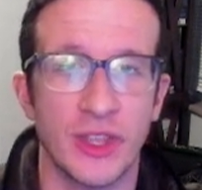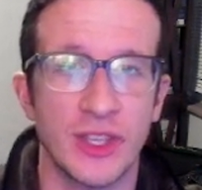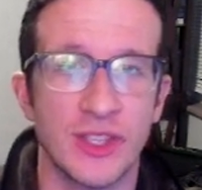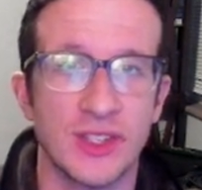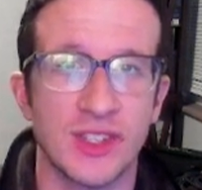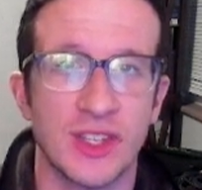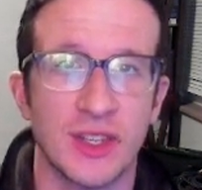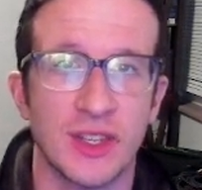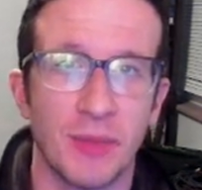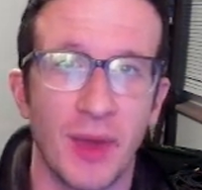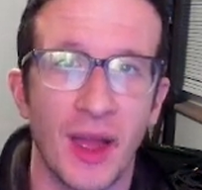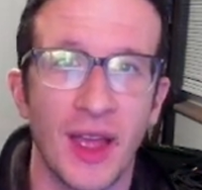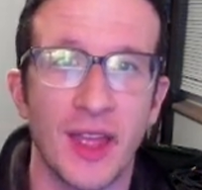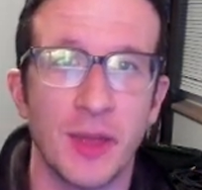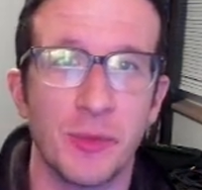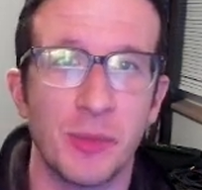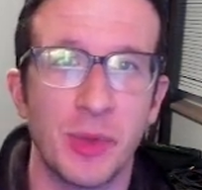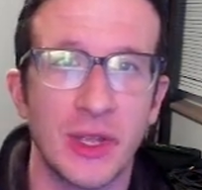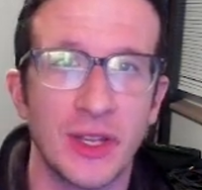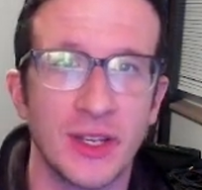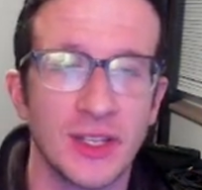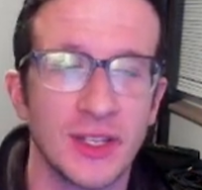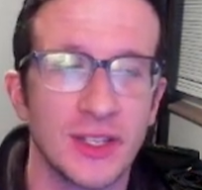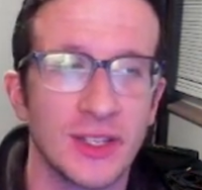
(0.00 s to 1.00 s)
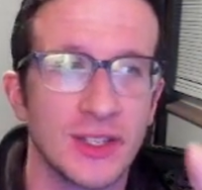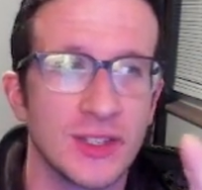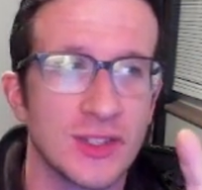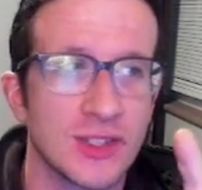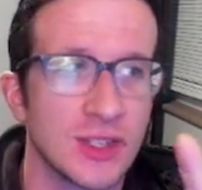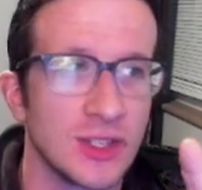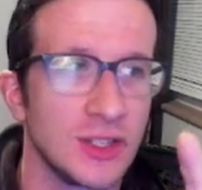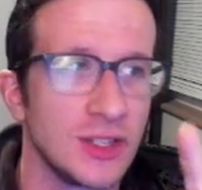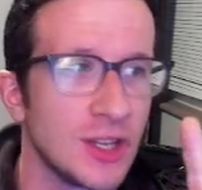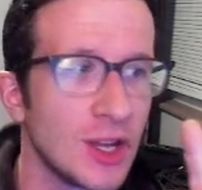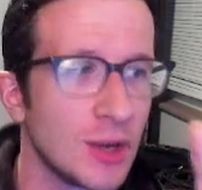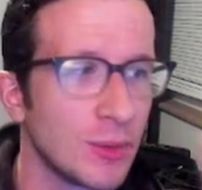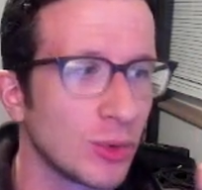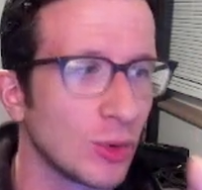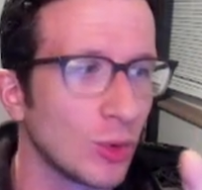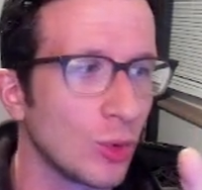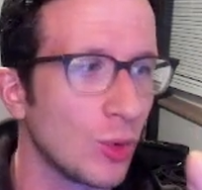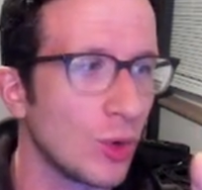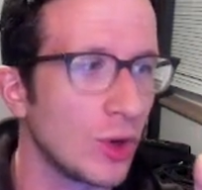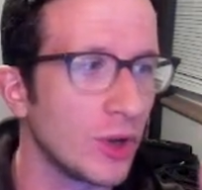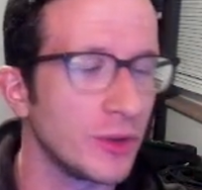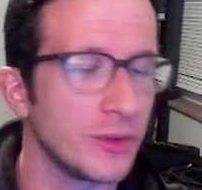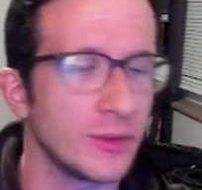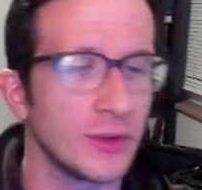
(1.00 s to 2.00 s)
This, in my opinion, is the
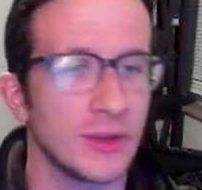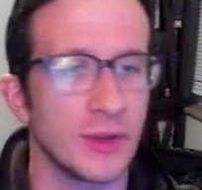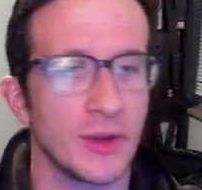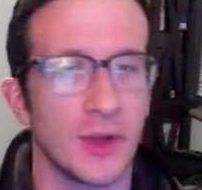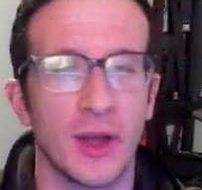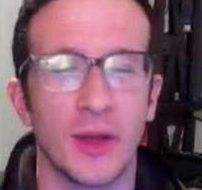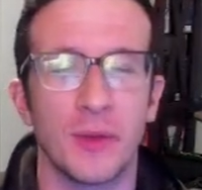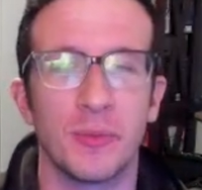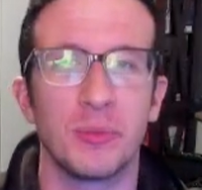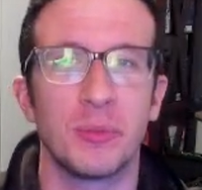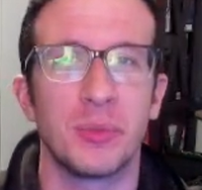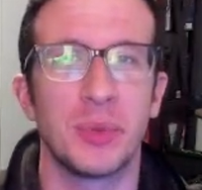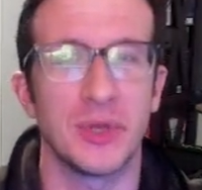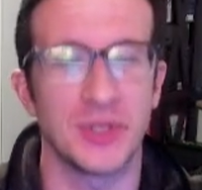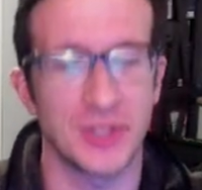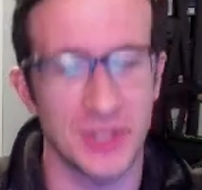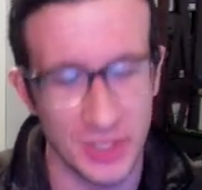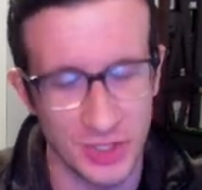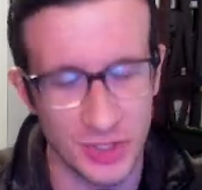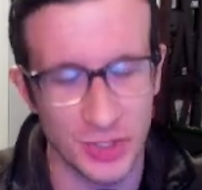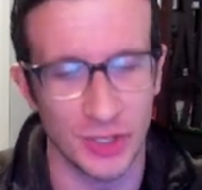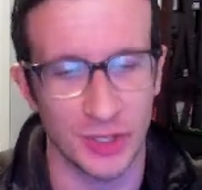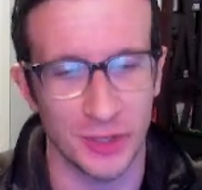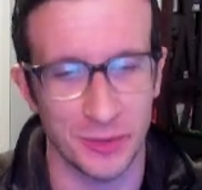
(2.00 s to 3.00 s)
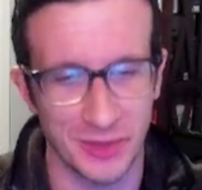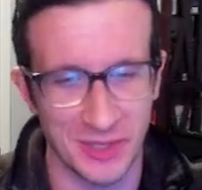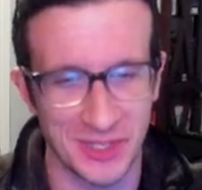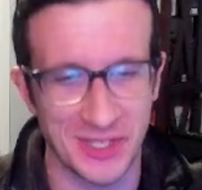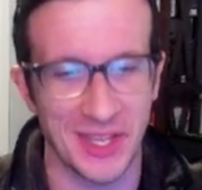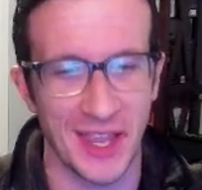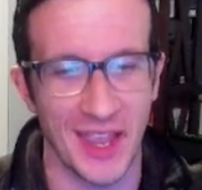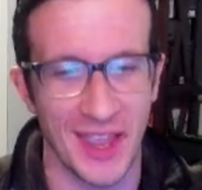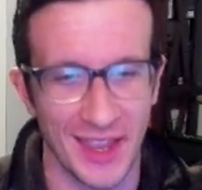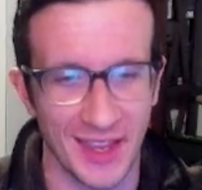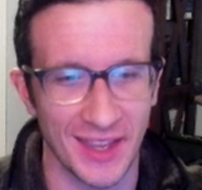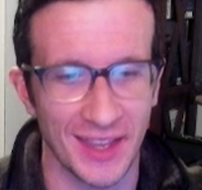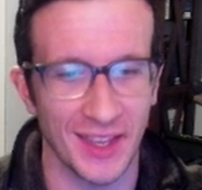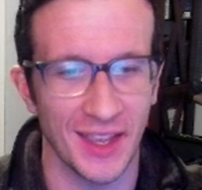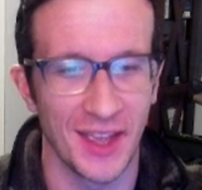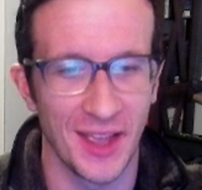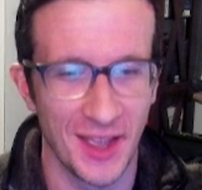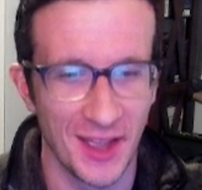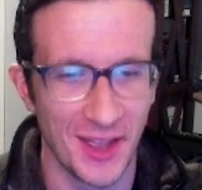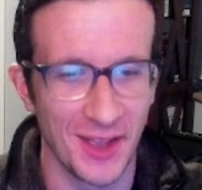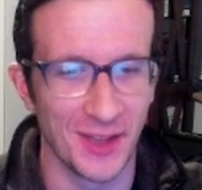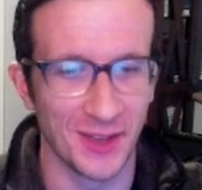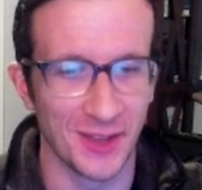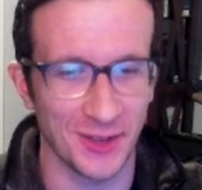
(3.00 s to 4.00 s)
number one positional mistake,
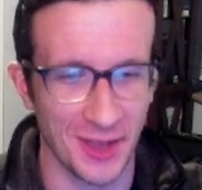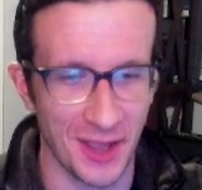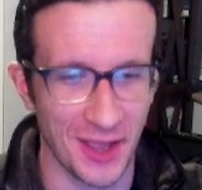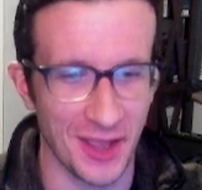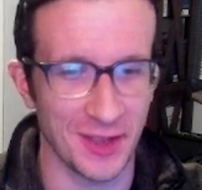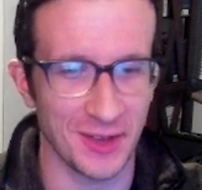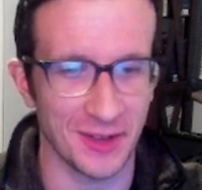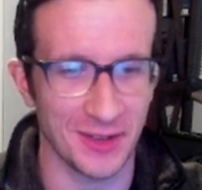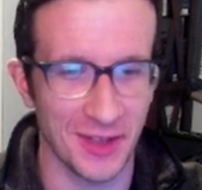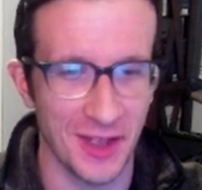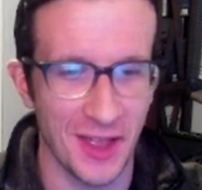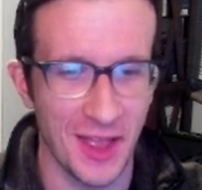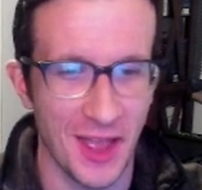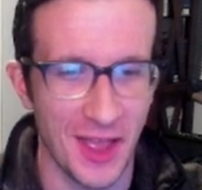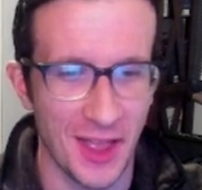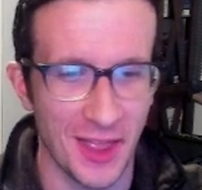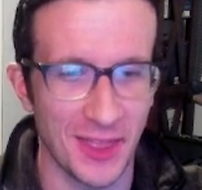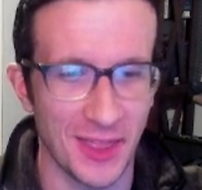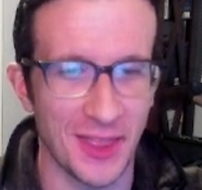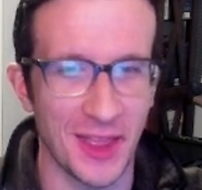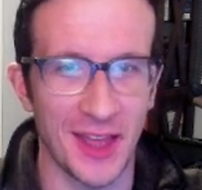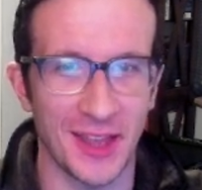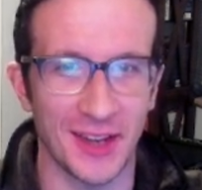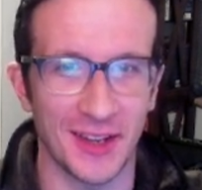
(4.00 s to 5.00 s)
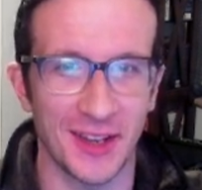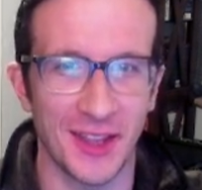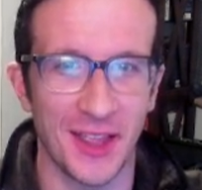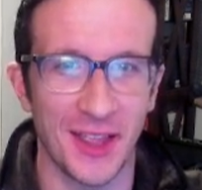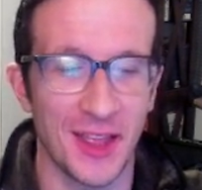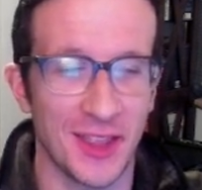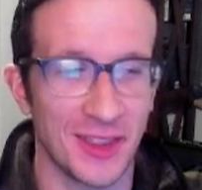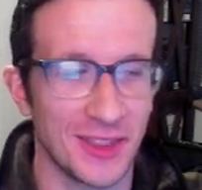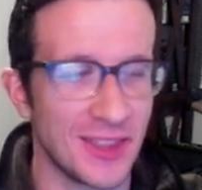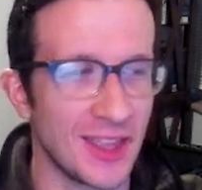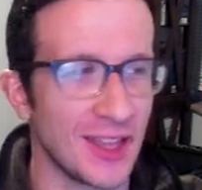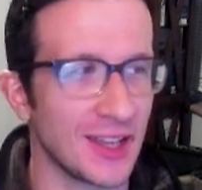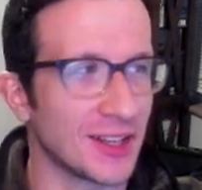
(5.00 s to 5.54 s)
okay, that